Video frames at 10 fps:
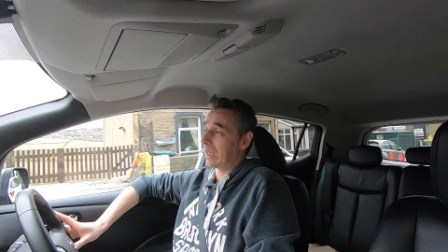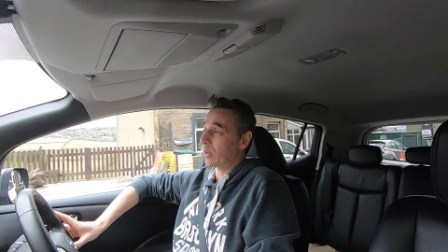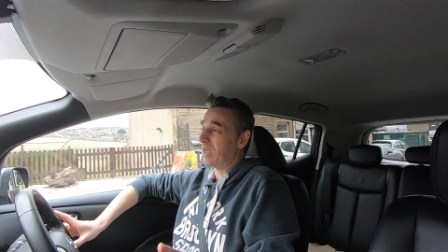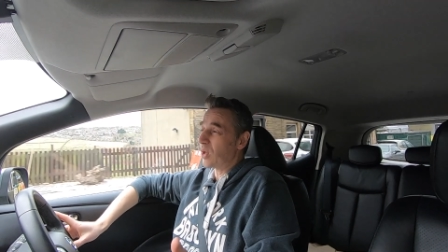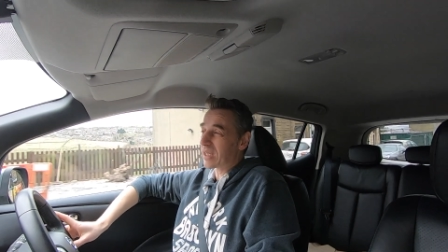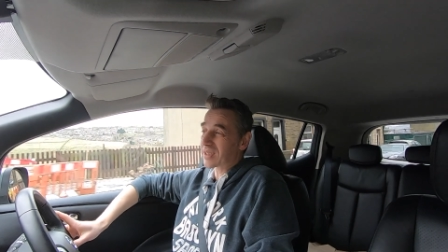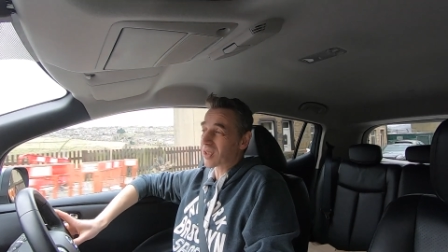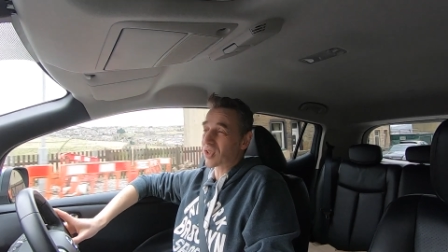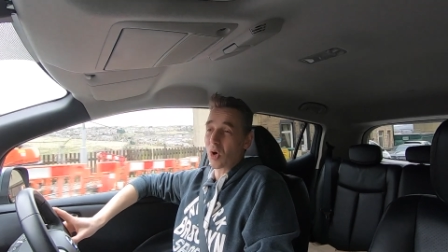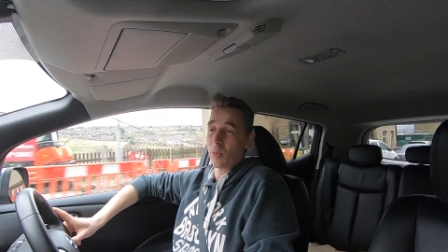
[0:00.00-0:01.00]
we're looking
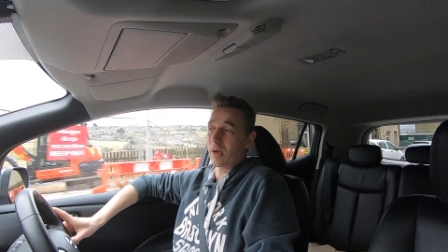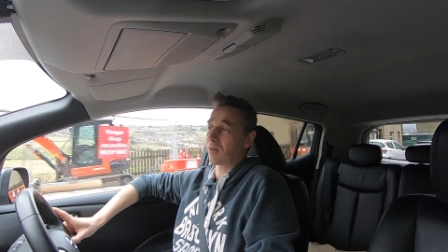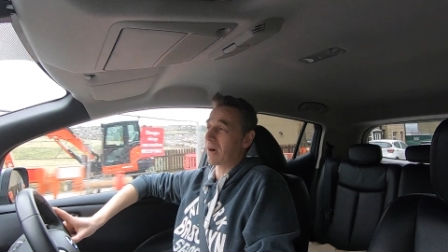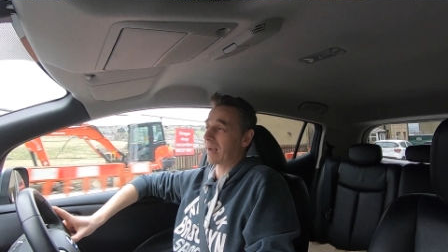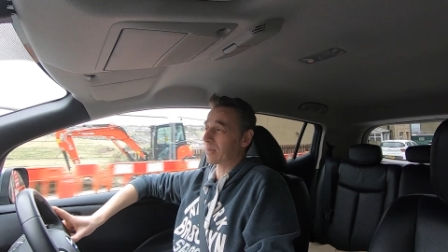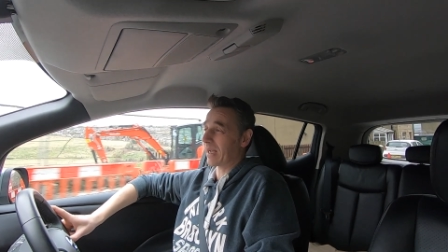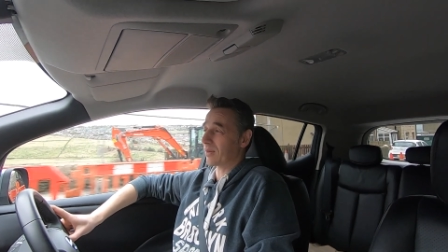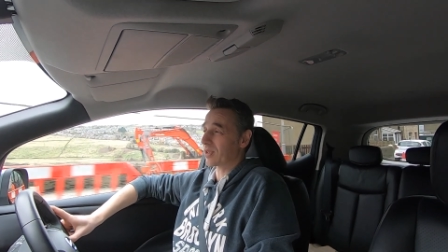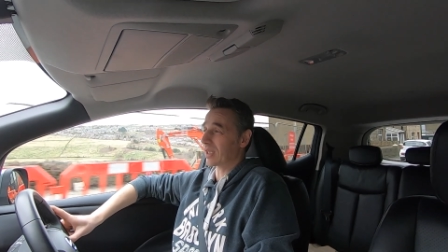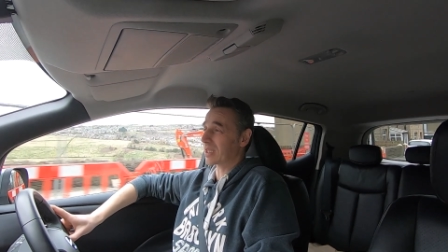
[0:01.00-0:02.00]
to stop at around
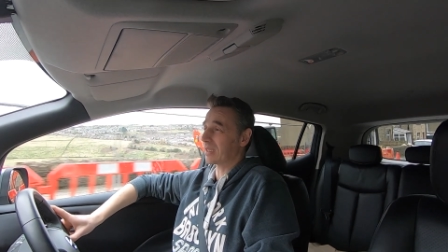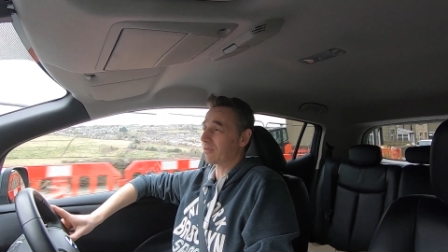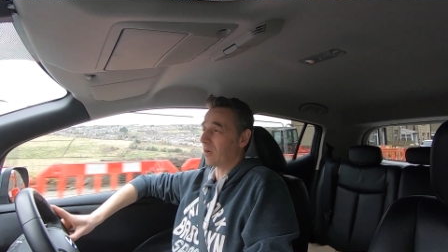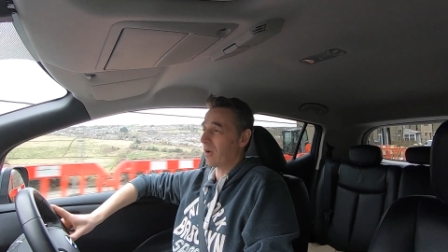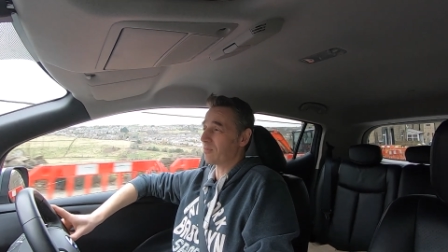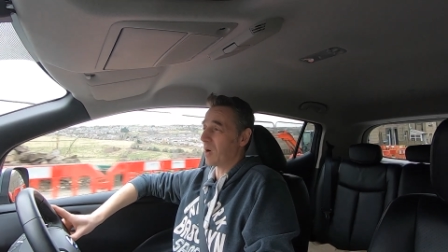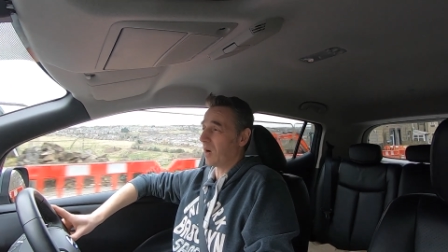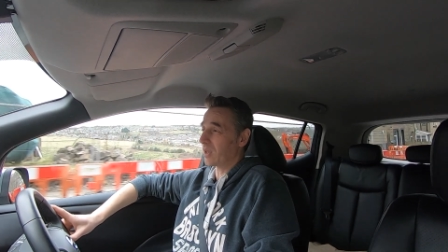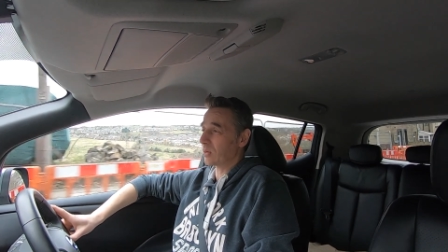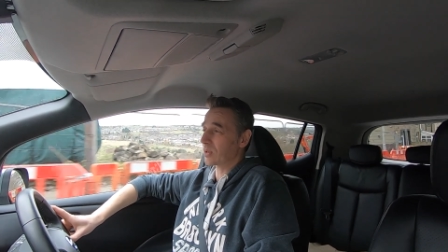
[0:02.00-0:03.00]
about 65
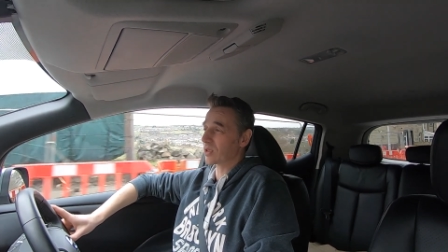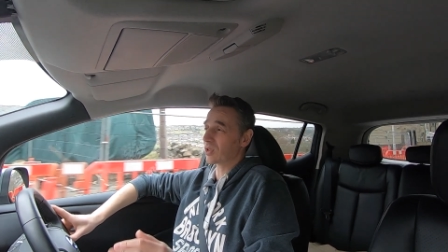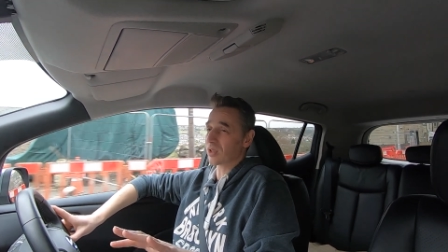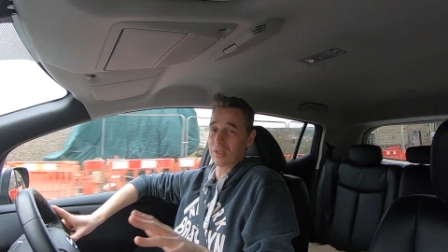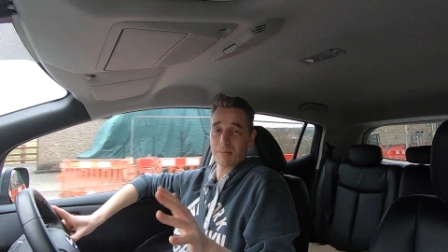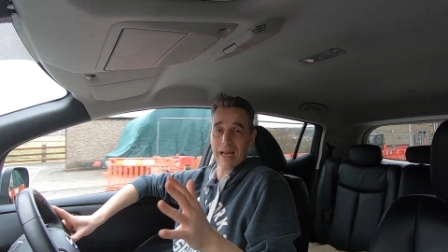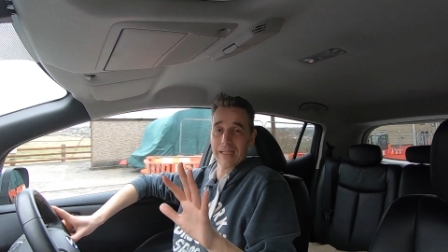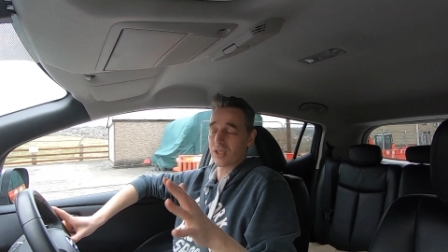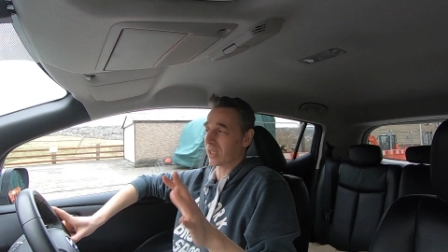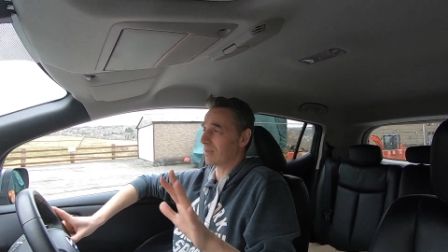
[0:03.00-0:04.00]
miles just to
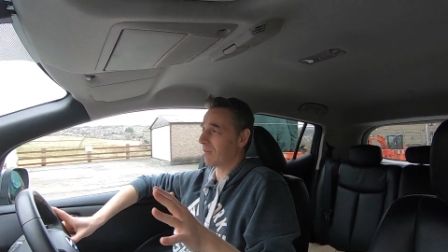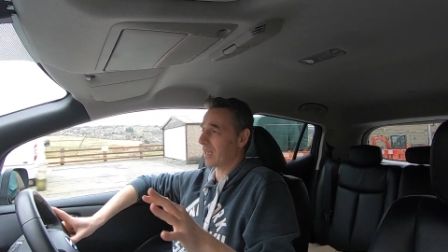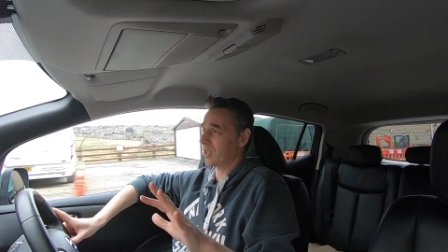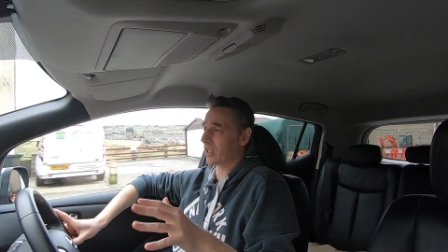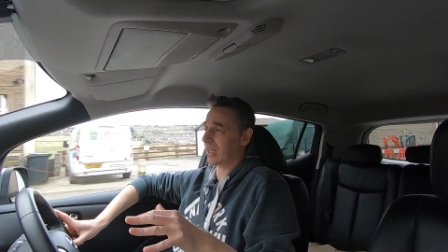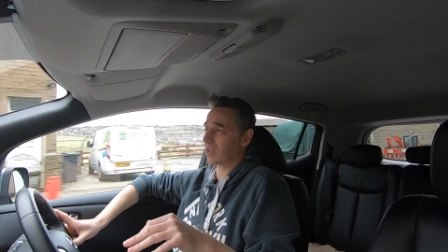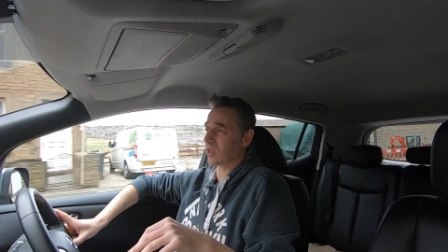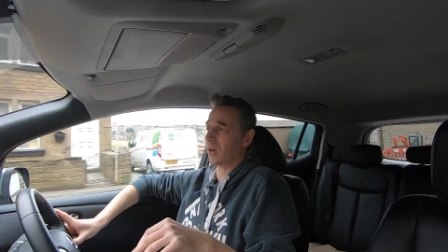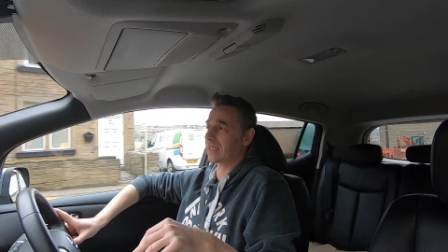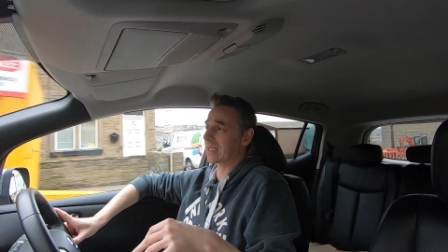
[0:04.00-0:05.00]
manage any range
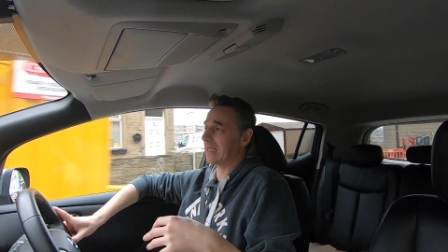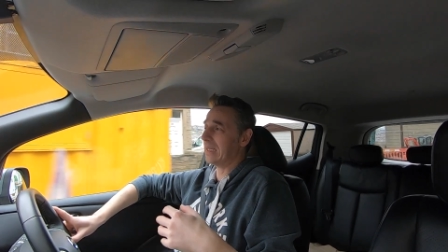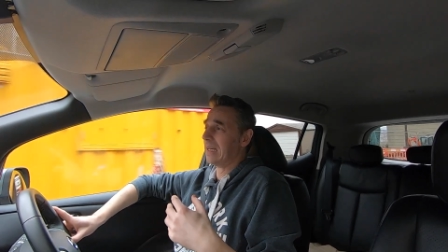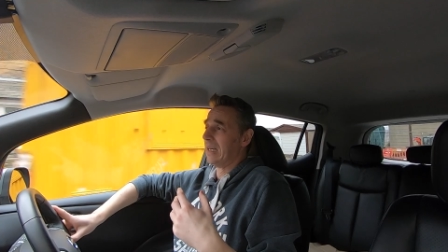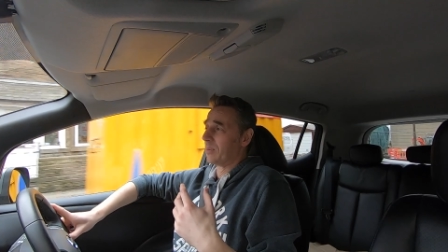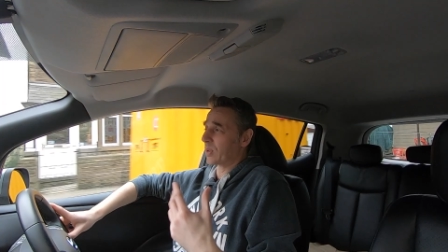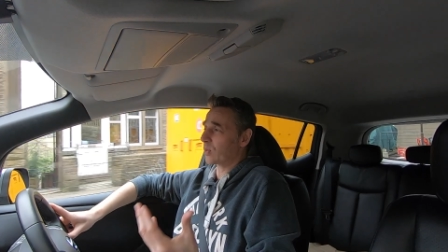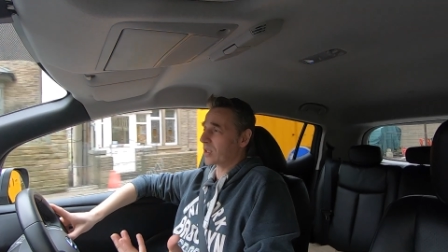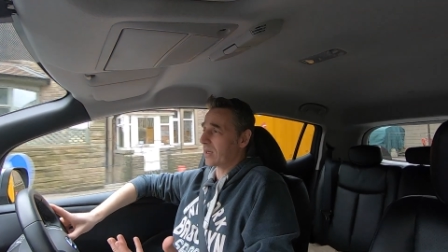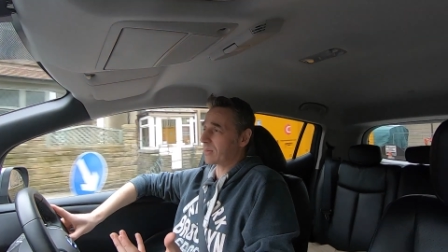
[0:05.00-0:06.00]
anxiety, but
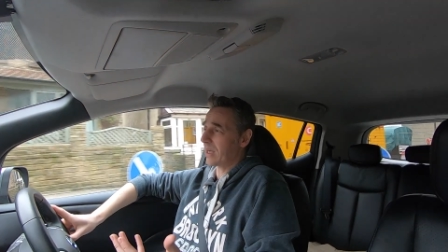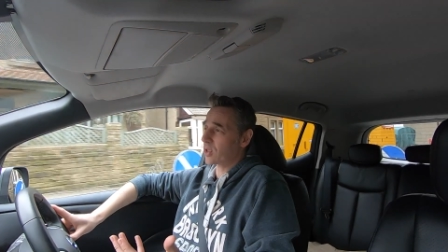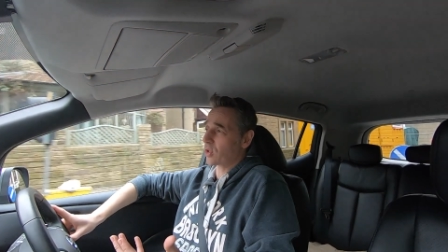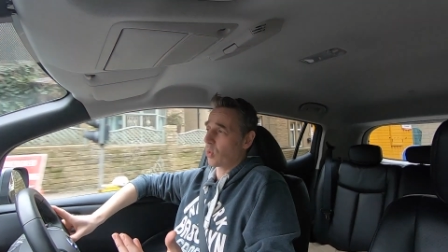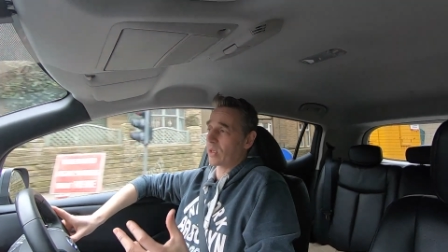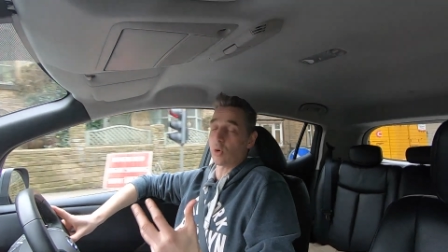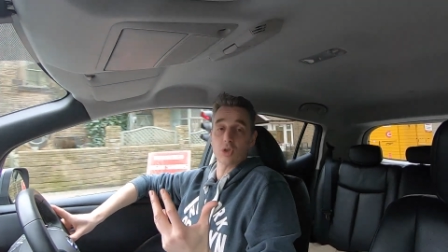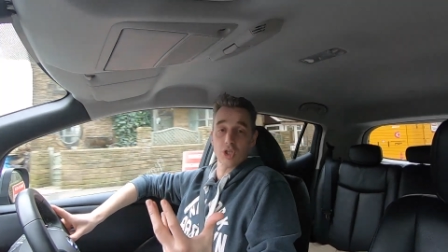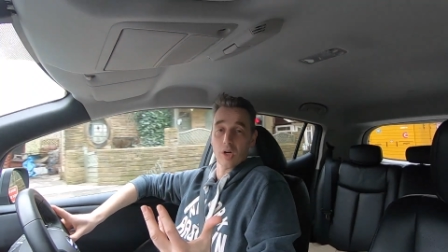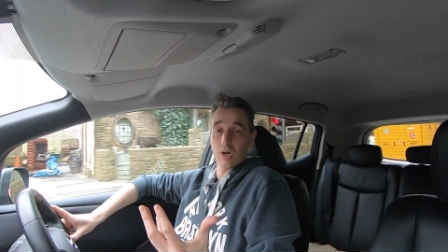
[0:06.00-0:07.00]
also to make sure we're
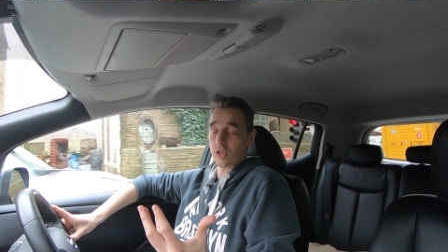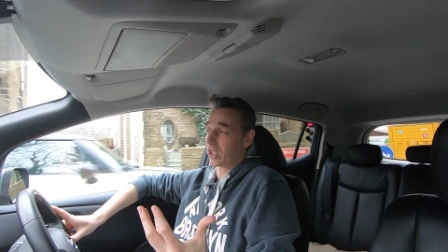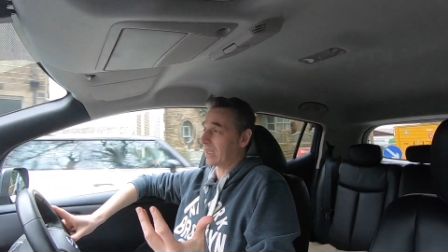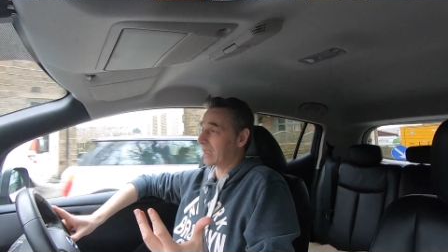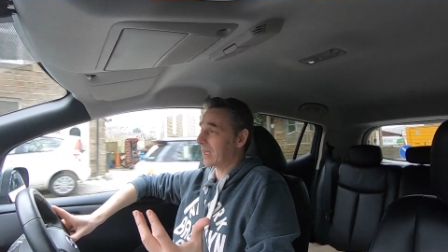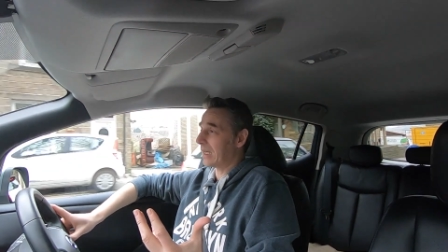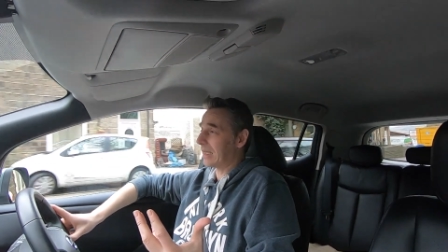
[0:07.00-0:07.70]
not charging